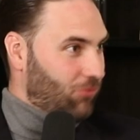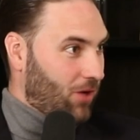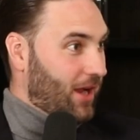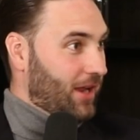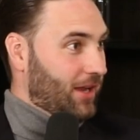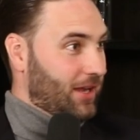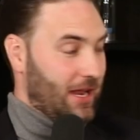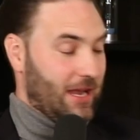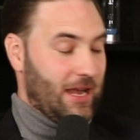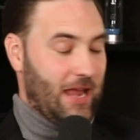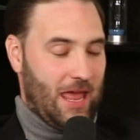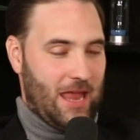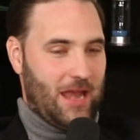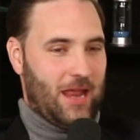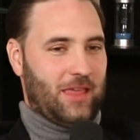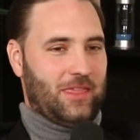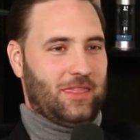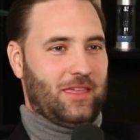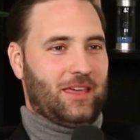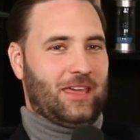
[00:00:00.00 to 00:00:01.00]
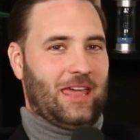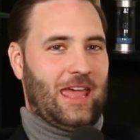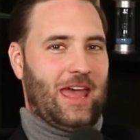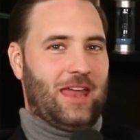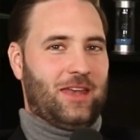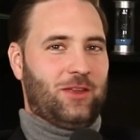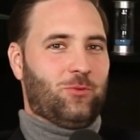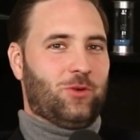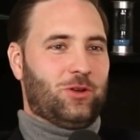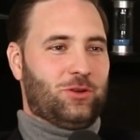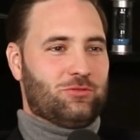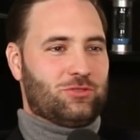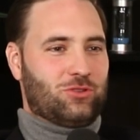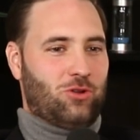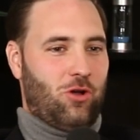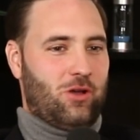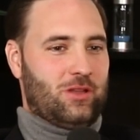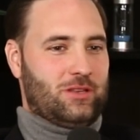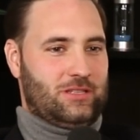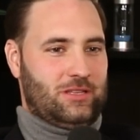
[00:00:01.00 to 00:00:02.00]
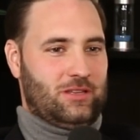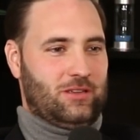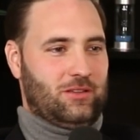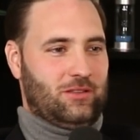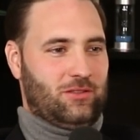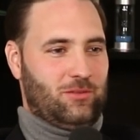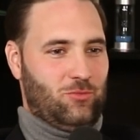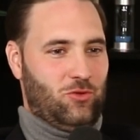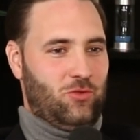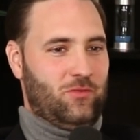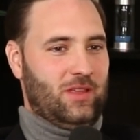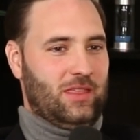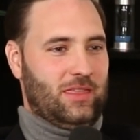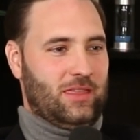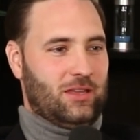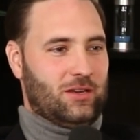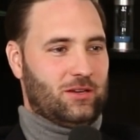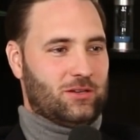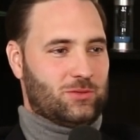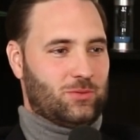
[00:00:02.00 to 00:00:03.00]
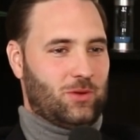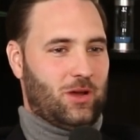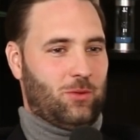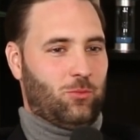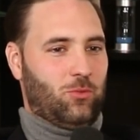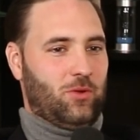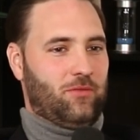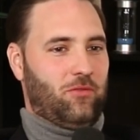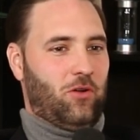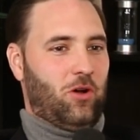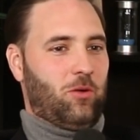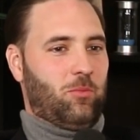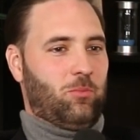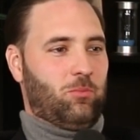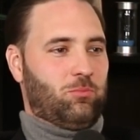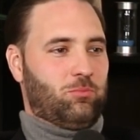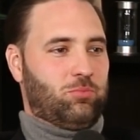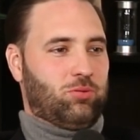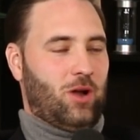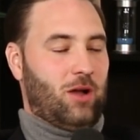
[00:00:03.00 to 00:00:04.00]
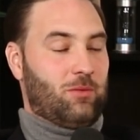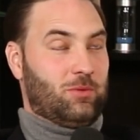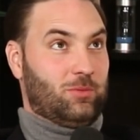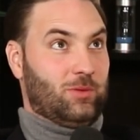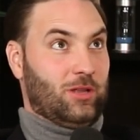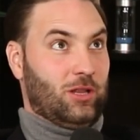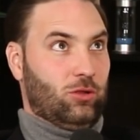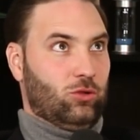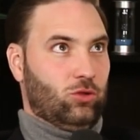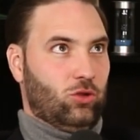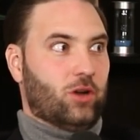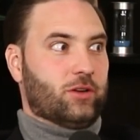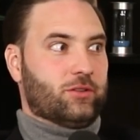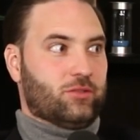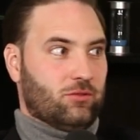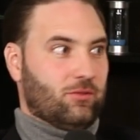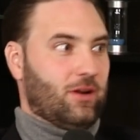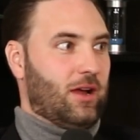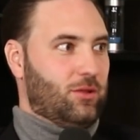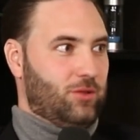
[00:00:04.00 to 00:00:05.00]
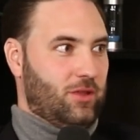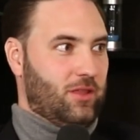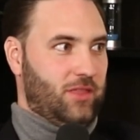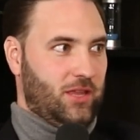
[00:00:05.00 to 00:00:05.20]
Right. And I think anyone who's gone to the movie theaters, we've all probably looked around the